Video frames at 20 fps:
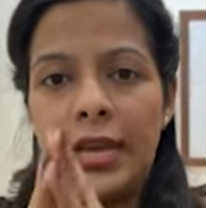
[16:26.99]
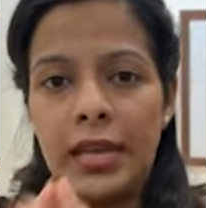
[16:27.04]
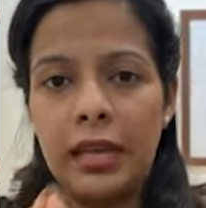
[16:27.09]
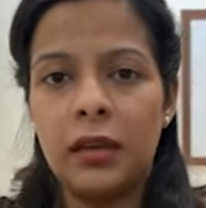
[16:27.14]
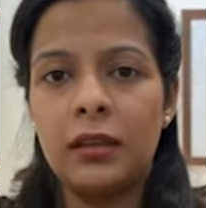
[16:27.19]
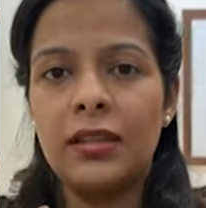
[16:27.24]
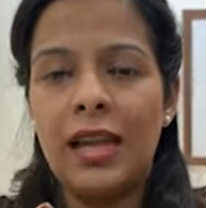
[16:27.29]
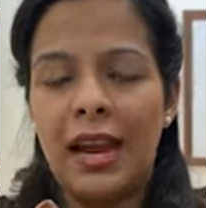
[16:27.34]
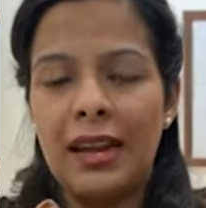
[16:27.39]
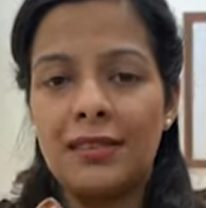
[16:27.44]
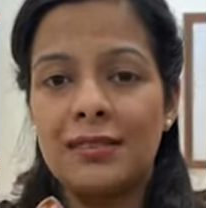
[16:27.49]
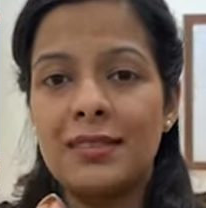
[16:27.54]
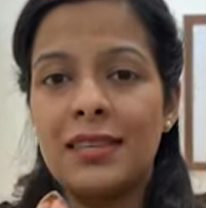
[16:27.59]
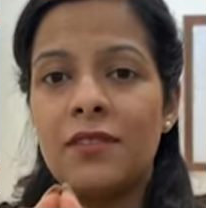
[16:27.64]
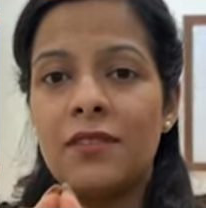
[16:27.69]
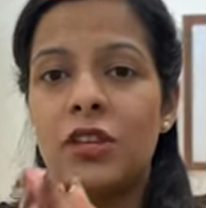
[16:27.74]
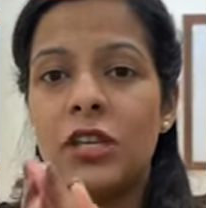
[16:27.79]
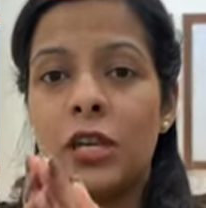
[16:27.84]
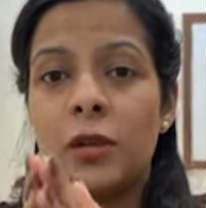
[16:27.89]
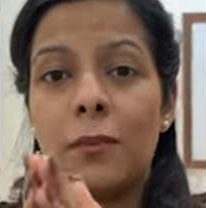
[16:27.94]
that is
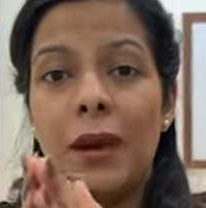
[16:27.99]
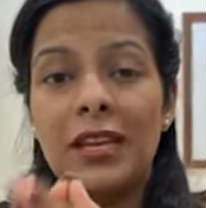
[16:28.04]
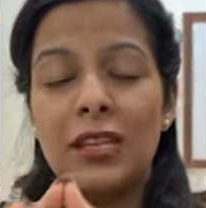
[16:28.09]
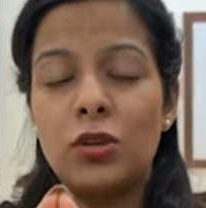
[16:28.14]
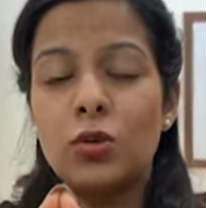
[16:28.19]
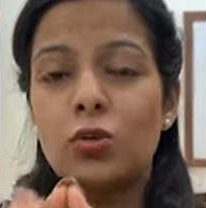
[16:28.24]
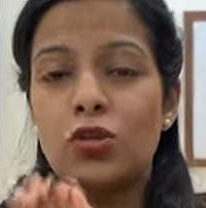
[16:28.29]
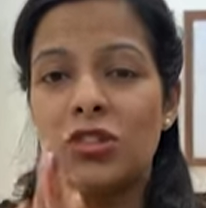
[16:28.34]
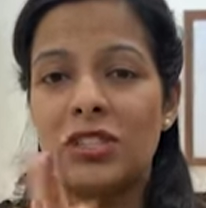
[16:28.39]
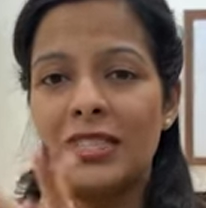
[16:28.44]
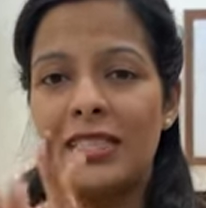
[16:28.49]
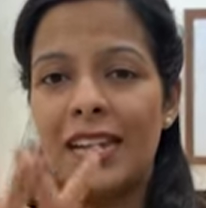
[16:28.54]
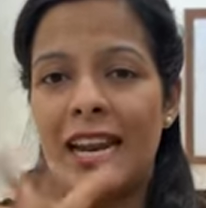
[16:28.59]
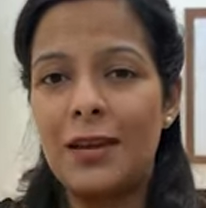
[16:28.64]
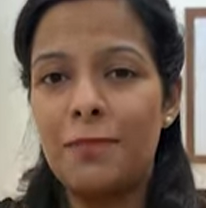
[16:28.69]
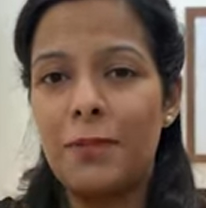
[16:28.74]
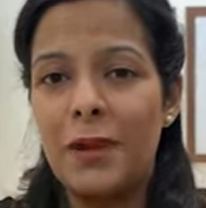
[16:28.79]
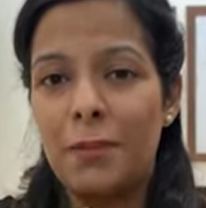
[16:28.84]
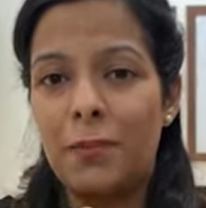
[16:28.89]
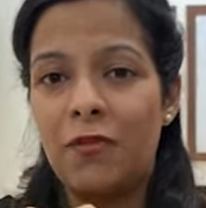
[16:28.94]
given in my UGC
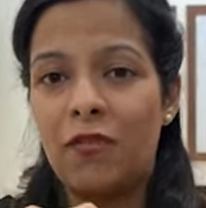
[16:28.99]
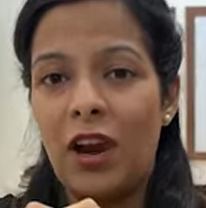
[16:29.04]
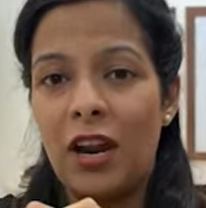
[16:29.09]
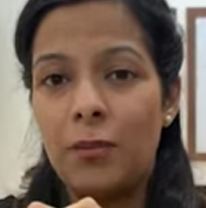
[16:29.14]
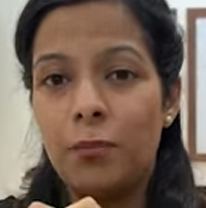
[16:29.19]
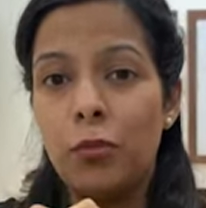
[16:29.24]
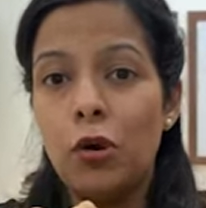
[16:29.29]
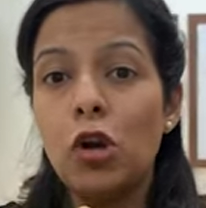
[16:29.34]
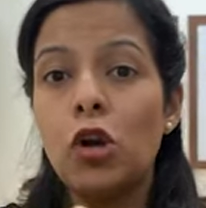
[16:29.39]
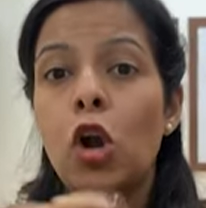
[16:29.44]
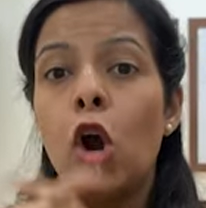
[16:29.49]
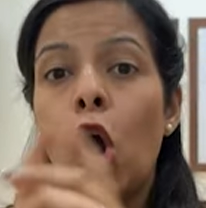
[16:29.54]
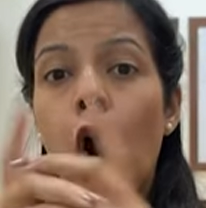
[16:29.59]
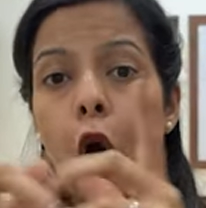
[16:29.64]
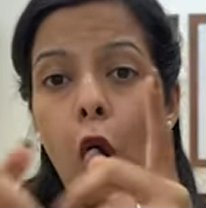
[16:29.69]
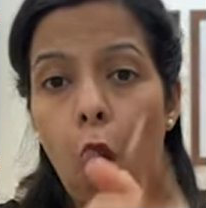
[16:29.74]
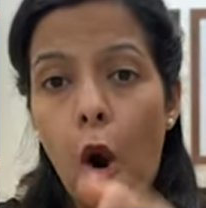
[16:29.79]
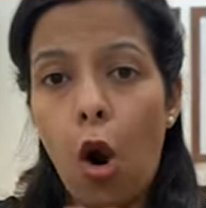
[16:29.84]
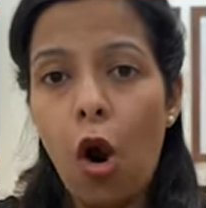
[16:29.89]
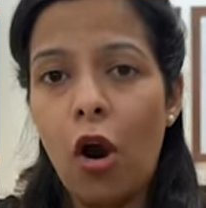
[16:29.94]
NET Paper 1 book,
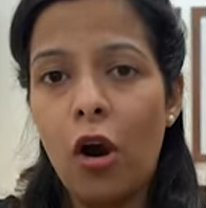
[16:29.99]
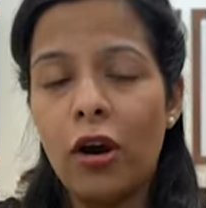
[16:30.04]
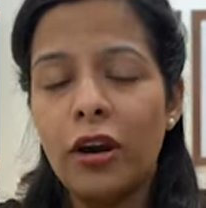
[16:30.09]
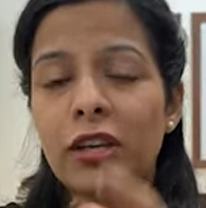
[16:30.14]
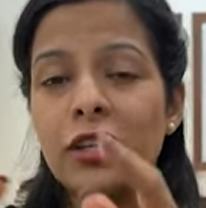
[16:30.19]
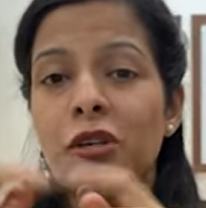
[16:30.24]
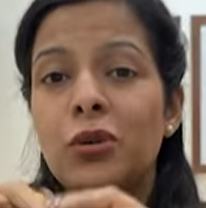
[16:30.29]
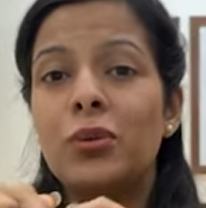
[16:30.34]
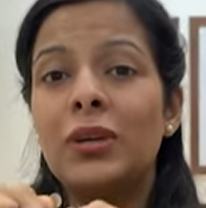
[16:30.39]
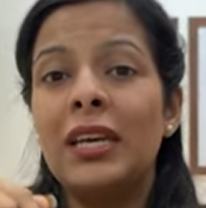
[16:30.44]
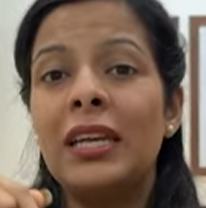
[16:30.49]
or you